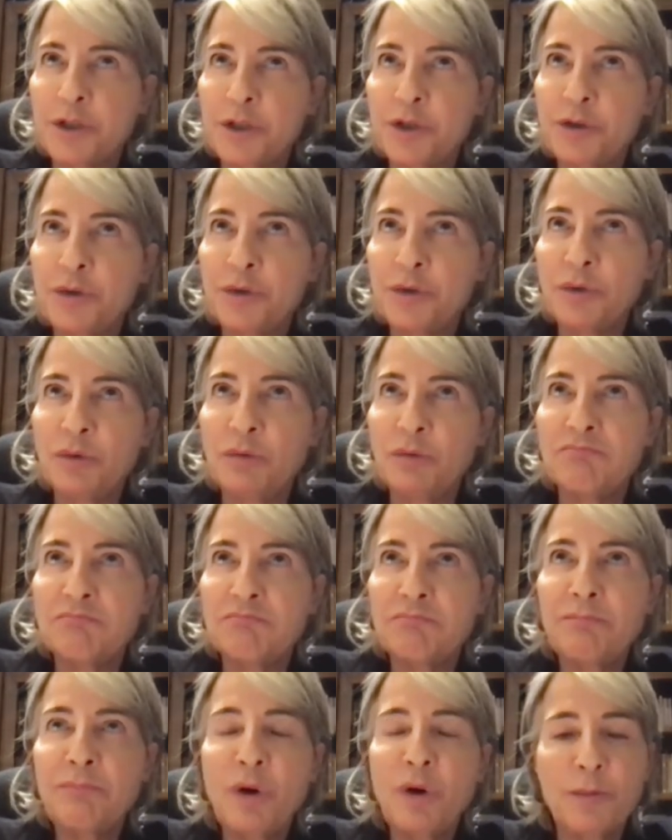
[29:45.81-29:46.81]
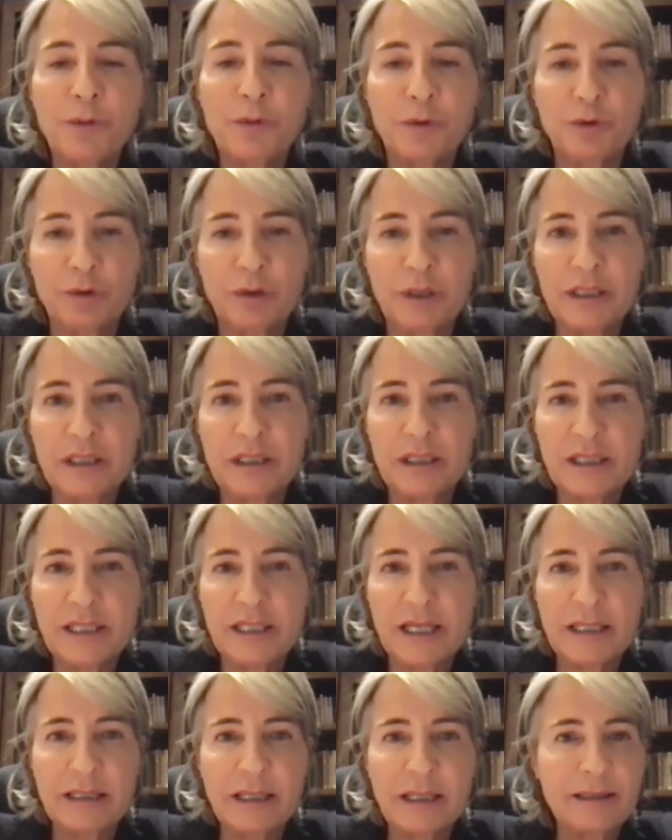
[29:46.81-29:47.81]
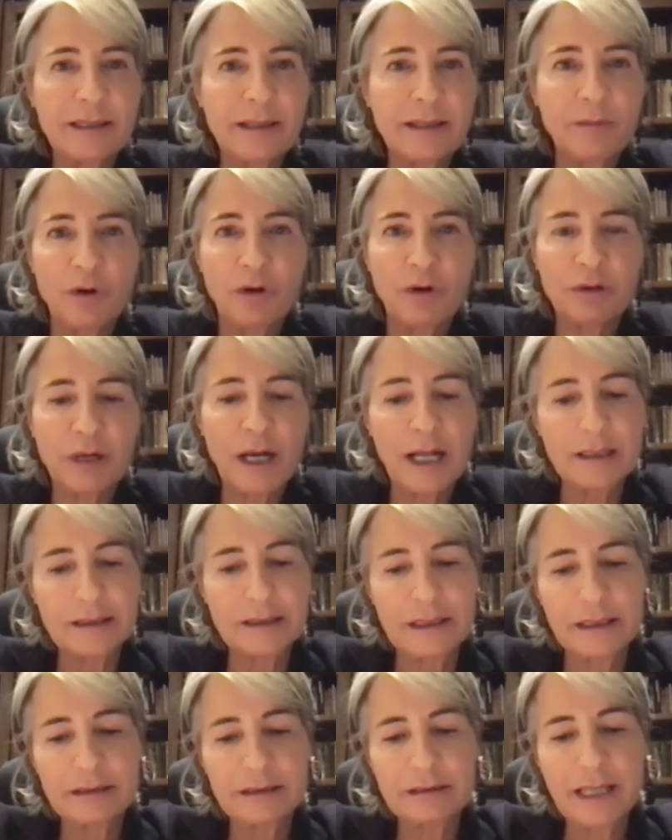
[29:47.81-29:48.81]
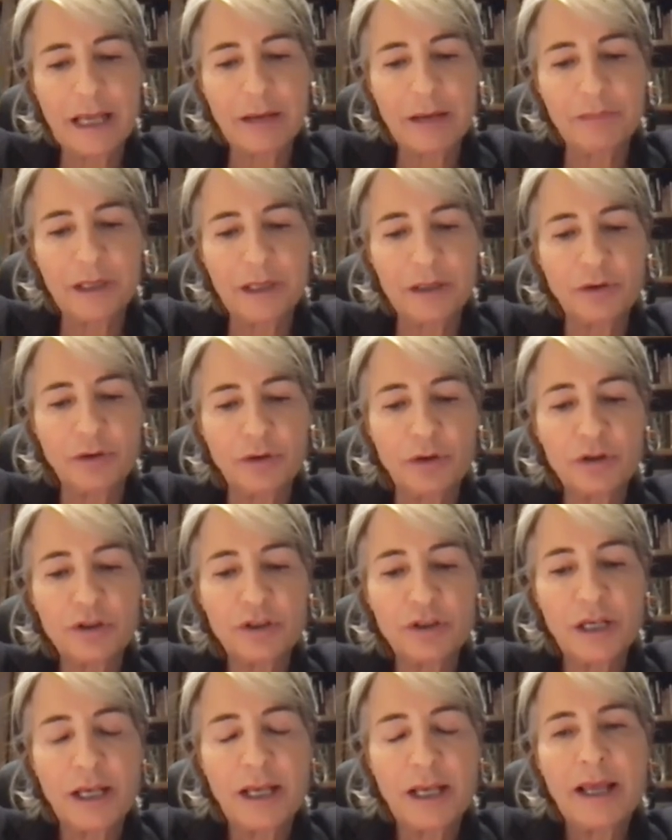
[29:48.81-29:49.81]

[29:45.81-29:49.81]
to populists and undemocratic demagogues.